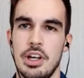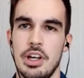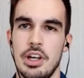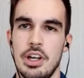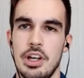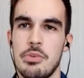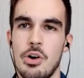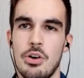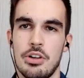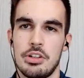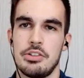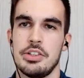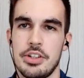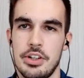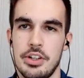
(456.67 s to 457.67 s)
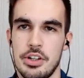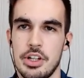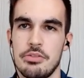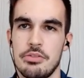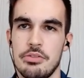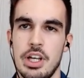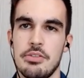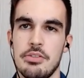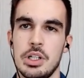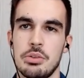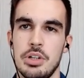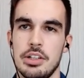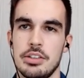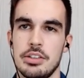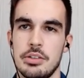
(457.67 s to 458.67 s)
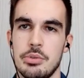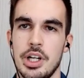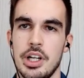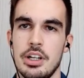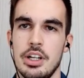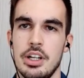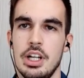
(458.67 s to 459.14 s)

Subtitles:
the more criteria we evaluate in a way.